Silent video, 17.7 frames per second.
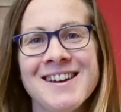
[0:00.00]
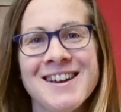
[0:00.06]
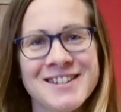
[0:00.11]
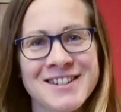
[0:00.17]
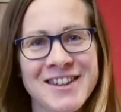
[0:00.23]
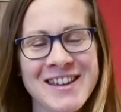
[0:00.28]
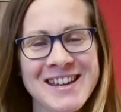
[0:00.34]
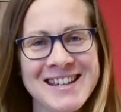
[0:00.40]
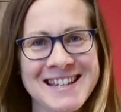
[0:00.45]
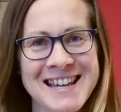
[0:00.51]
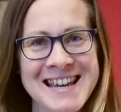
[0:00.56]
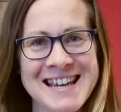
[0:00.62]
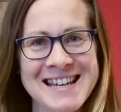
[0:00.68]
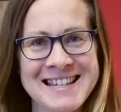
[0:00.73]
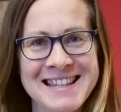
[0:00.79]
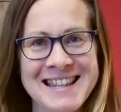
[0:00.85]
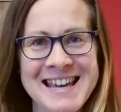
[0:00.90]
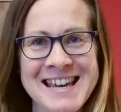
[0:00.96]
So this
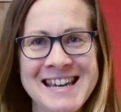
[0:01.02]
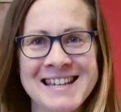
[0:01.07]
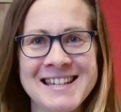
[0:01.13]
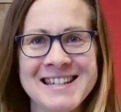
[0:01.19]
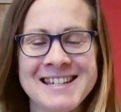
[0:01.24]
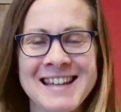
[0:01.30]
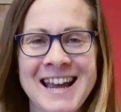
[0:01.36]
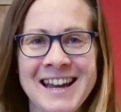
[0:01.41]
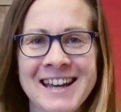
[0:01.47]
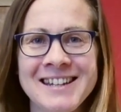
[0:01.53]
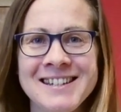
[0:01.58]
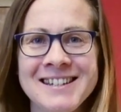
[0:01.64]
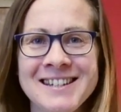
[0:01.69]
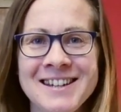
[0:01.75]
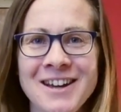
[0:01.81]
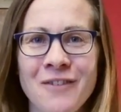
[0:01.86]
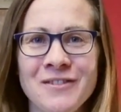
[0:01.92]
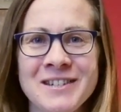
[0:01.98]
is the
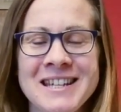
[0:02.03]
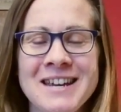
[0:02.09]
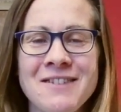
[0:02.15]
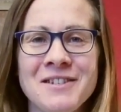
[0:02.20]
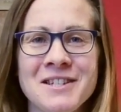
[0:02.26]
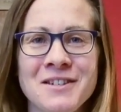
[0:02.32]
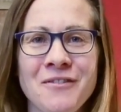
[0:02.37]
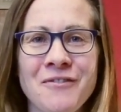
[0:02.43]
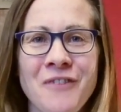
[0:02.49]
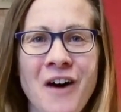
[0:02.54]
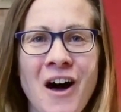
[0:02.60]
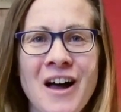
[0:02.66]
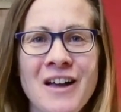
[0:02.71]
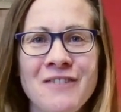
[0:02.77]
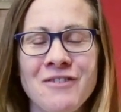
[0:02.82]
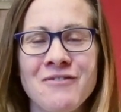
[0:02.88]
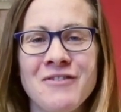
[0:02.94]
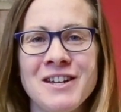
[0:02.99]
second of a series of
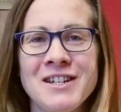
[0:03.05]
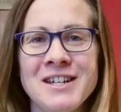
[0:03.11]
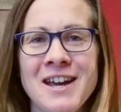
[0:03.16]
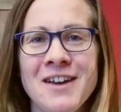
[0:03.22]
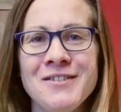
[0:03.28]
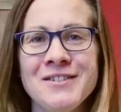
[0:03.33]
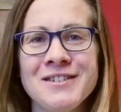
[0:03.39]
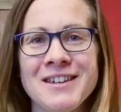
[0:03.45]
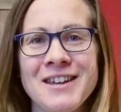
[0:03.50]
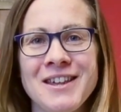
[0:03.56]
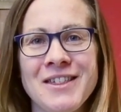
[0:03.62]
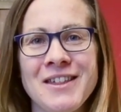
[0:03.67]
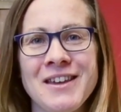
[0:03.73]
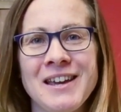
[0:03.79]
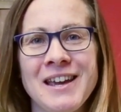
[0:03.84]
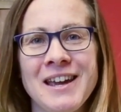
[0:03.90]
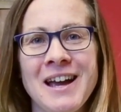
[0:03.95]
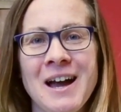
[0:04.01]
five videos
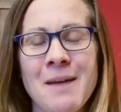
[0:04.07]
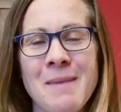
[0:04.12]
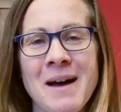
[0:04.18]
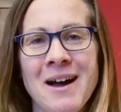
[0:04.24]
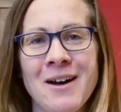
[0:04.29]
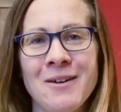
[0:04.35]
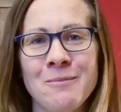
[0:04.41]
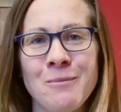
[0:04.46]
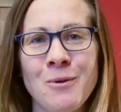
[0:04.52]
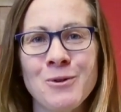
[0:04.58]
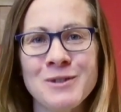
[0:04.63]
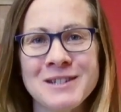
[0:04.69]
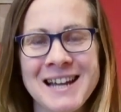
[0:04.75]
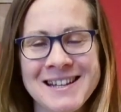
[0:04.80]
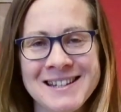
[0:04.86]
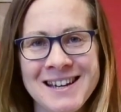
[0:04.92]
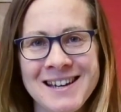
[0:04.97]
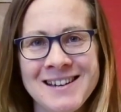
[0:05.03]
thinking about Paul's
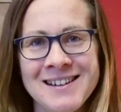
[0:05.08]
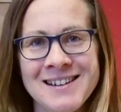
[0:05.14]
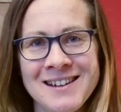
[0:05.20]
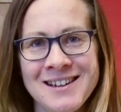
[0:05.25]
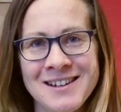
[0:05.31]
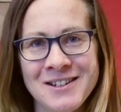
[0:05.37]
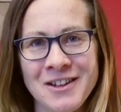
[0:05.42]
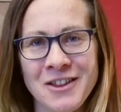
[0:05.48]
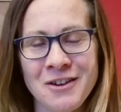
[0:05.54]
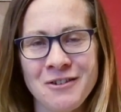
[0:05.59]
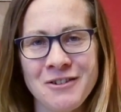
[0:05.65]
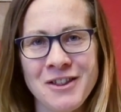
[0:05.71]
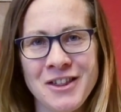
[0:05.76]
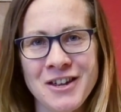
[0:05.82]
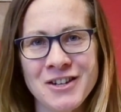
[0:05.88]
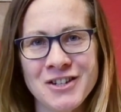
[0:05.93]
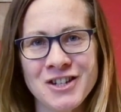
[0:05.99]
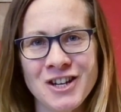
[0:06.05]
letter to the
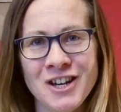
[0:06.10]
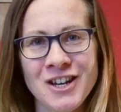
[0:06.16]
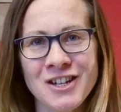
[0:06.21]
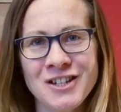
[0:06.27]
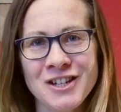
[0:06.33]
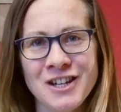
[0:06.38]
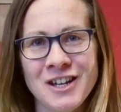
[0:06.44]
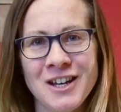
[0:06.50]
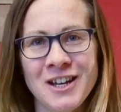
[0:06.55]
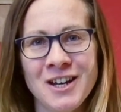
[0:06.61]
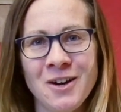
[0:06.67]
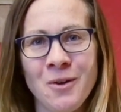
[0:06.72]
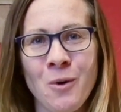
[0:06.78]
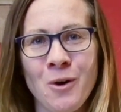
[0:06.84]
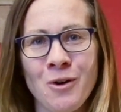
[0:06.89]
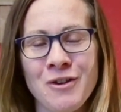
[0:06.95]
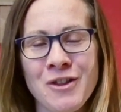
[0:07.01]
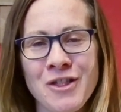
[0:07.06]
Corinthian church in
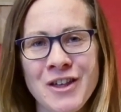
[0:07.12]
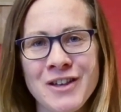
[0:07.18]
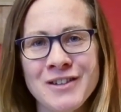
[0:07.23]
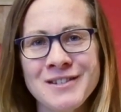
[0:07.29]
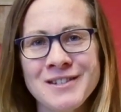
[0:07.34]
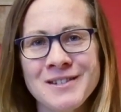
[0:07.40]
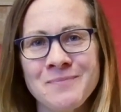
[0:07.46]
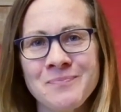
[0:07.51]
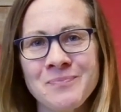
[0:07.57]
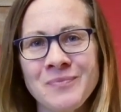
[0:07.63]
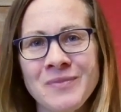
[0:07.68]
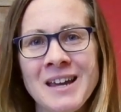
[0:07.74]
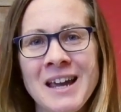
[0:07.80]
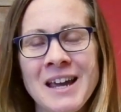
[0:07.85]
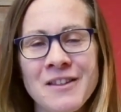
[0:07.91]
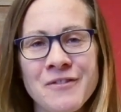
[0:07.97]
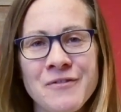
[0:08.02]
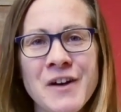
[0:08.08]
1 Corinthians.
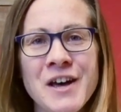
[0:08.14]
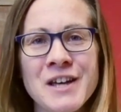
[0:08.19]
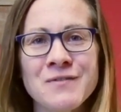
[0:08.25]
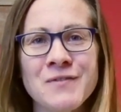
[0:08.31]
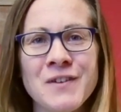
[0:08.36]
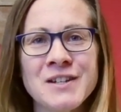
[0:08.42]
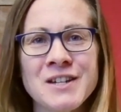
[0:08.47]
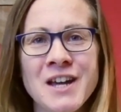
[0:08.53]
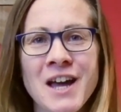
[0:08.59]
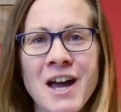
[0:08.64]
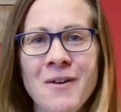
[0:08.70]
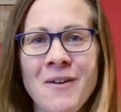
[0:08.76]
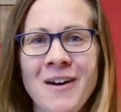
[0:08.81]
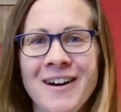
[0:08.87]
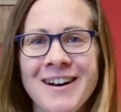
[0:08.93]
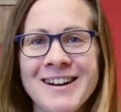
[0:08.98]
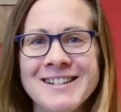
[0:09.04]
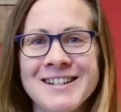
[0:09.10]
In the first video,
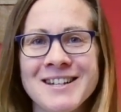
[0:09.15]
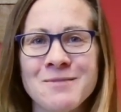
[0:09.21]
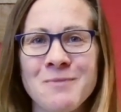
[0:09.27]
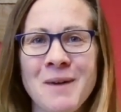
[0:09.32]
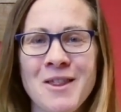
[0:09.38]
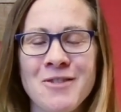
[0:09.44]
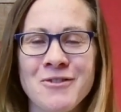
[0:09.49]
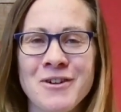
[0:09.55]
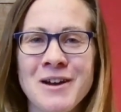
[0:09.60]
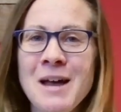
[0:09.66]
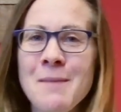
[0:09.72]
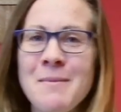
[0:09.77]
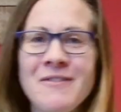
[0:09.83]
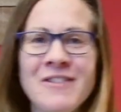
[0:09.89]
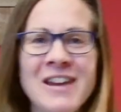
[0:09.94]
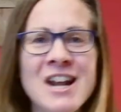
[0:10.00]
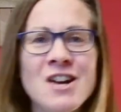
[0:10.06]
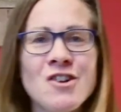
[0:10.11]
I just went through a little bit
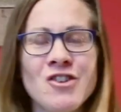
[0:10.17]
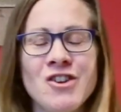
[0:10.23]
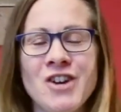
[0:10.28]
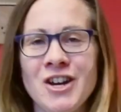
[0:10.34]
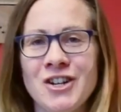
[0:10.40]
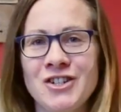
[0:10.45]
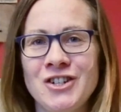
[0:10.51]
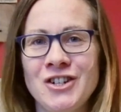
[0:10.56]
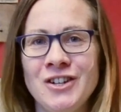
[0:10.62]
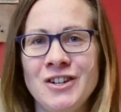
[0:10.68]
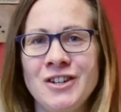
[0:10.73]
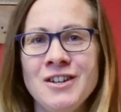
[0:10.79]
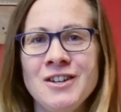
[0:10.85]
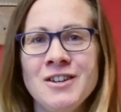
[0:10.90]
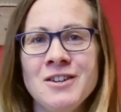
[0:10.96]
of an introduction